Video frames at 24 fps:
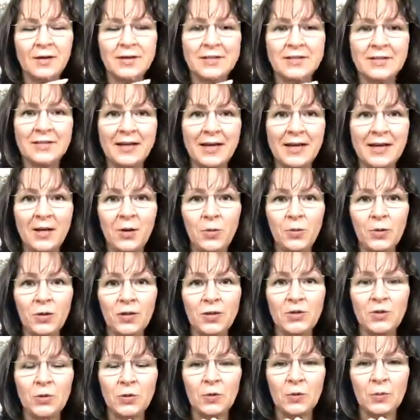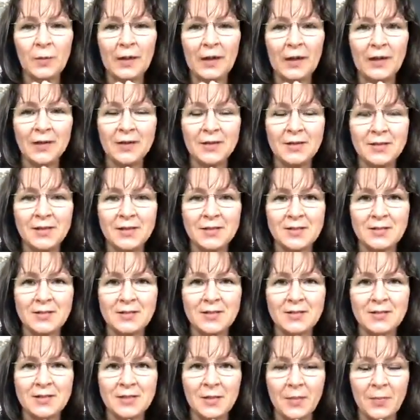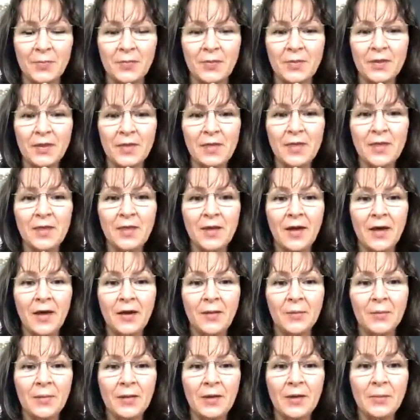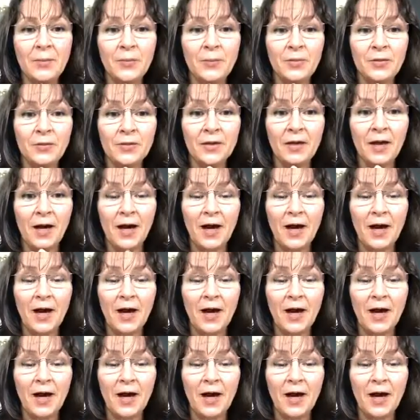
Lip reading: today I want to talk about something that people